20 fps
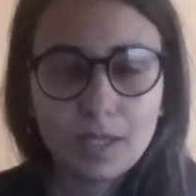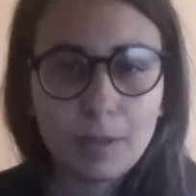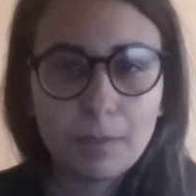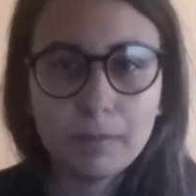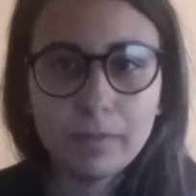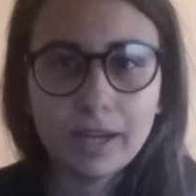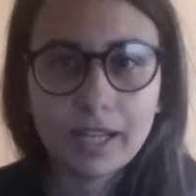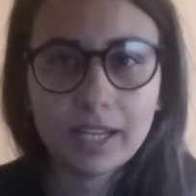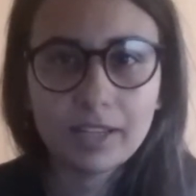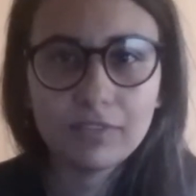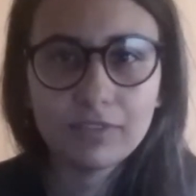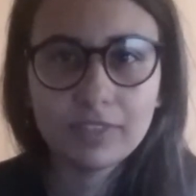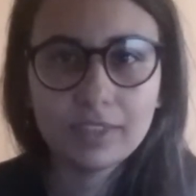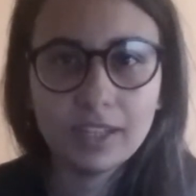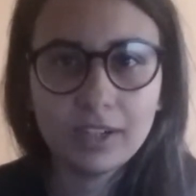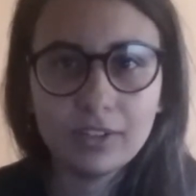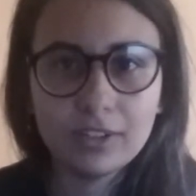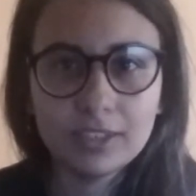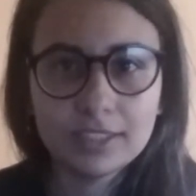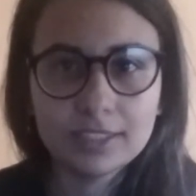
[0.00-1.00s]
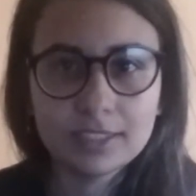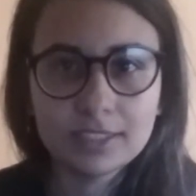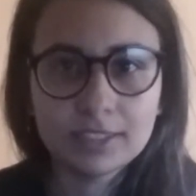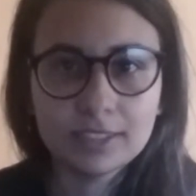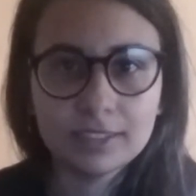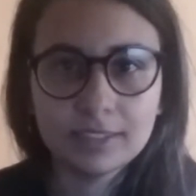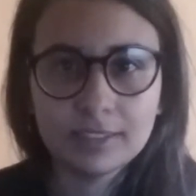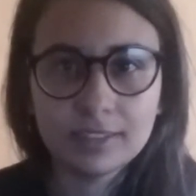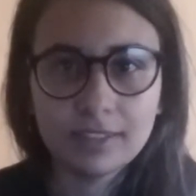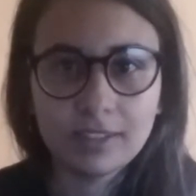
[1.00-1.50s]
But if there is
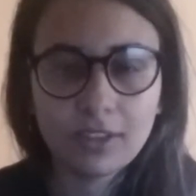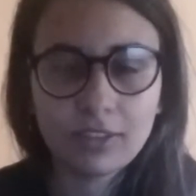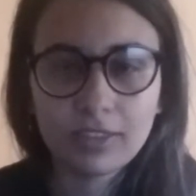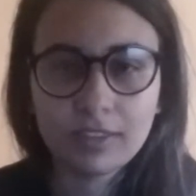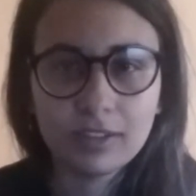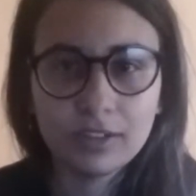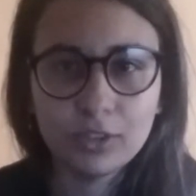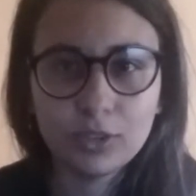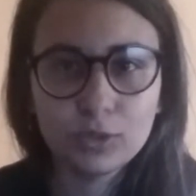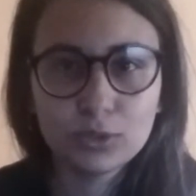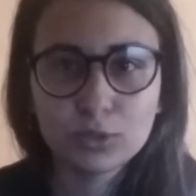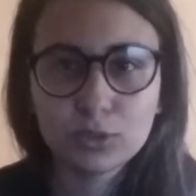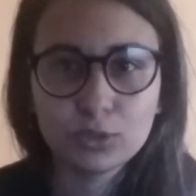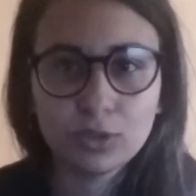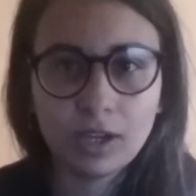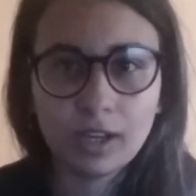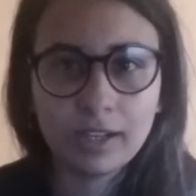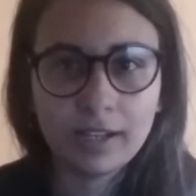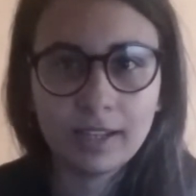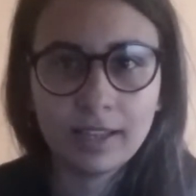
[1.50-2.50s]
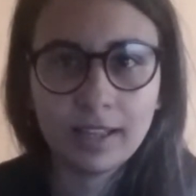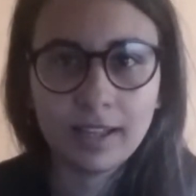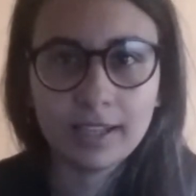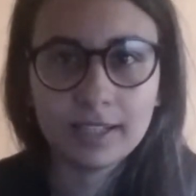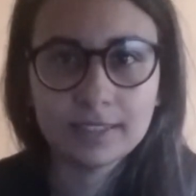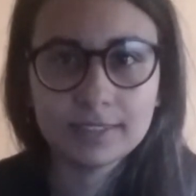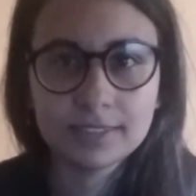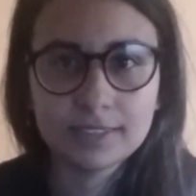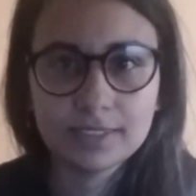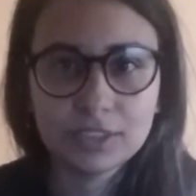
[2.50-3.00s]
nothing new to
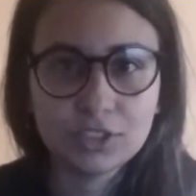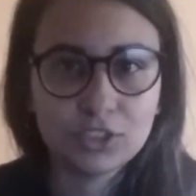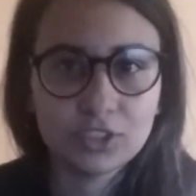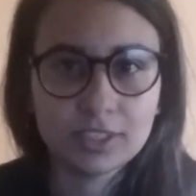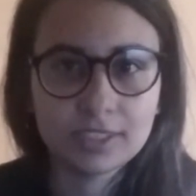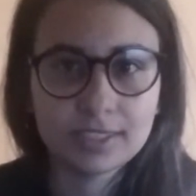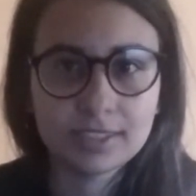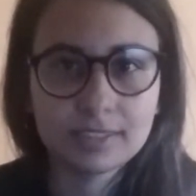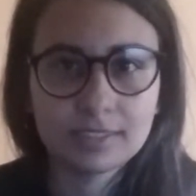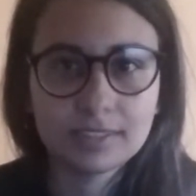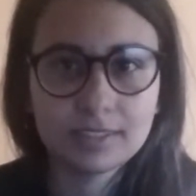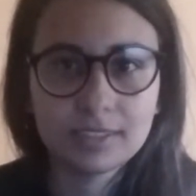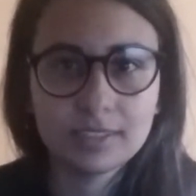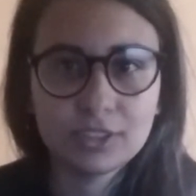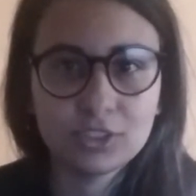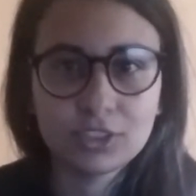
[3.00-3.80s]
analyze, it